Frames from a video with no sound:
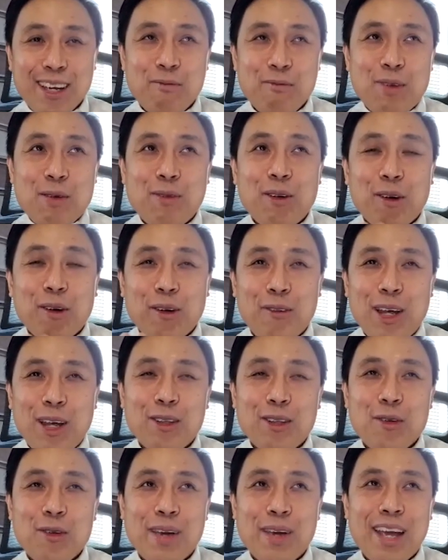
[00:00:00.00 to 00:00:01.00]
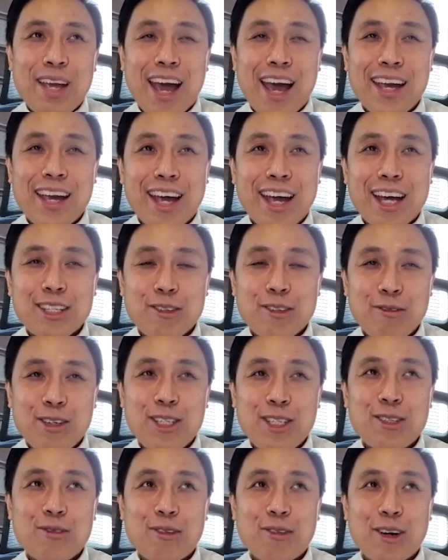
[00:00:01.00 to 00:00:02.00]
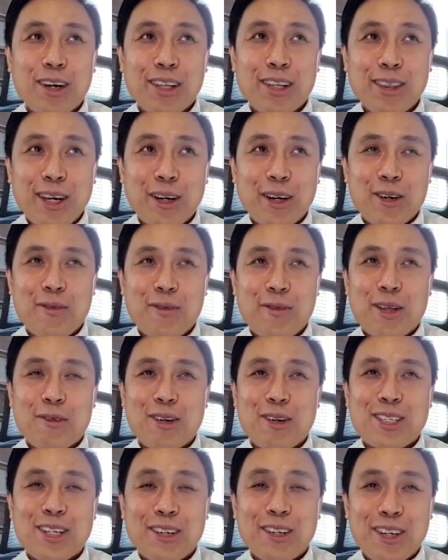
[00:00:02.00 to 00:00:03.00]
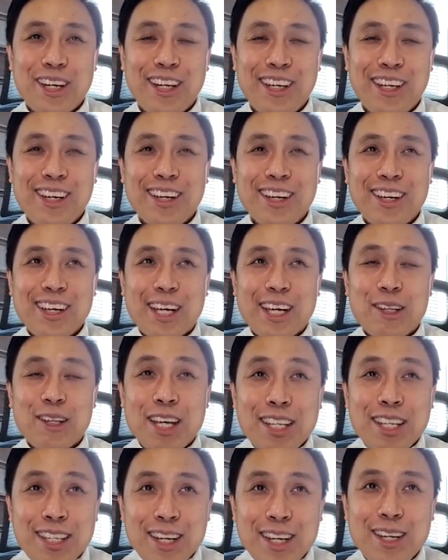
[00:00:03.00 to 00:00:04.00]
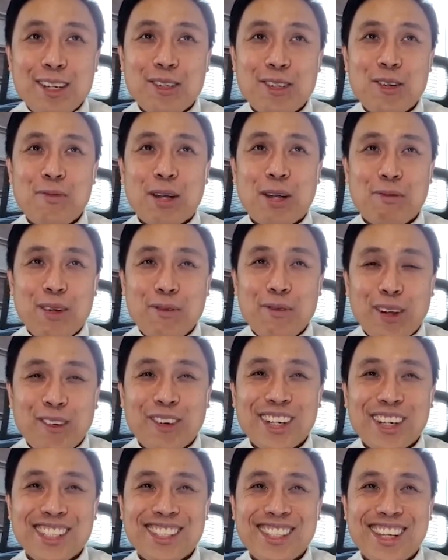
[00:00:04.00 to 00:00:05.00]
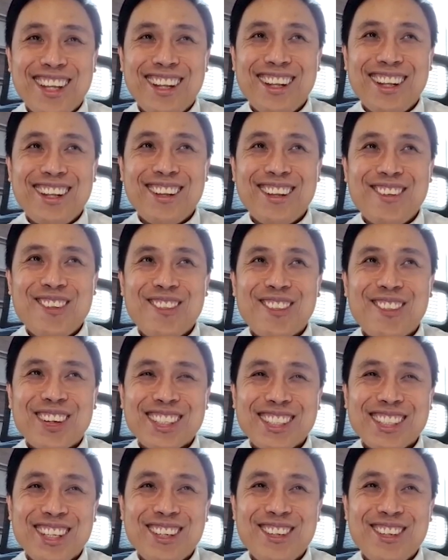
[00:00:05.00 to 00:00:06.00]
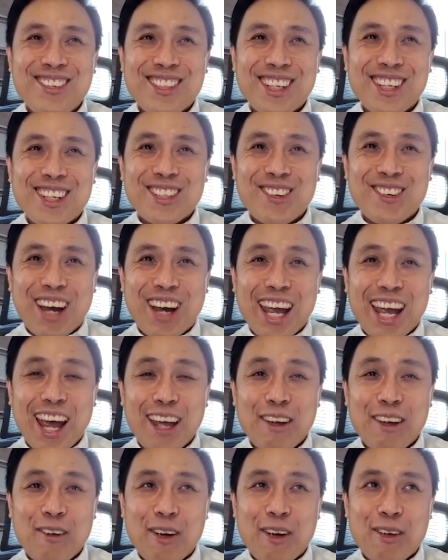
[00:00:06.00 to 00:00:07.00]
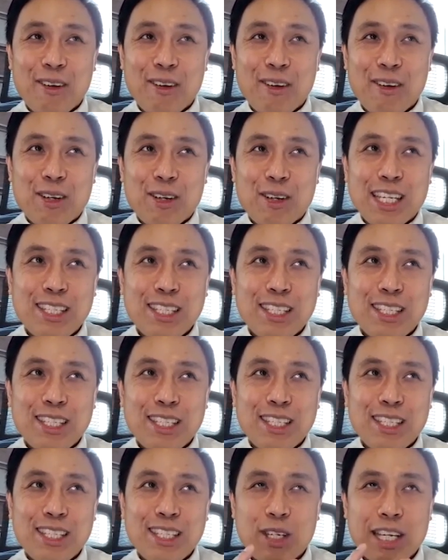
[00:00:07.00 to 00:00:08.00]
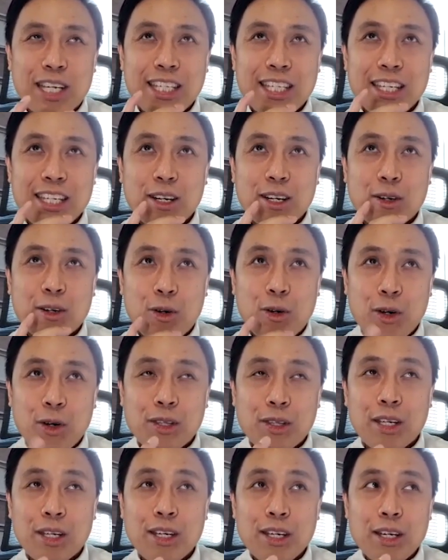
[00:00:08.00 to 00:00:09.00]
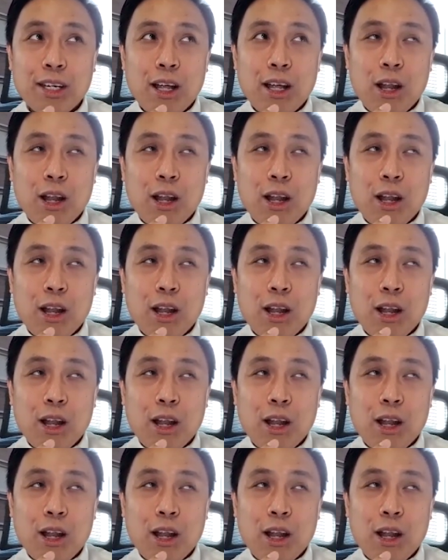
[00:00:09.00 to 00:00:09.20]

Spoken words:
people were willing to pay high gas fees for Ethereum and it wasn't really, it's an issue, but people were still using it. So is it a good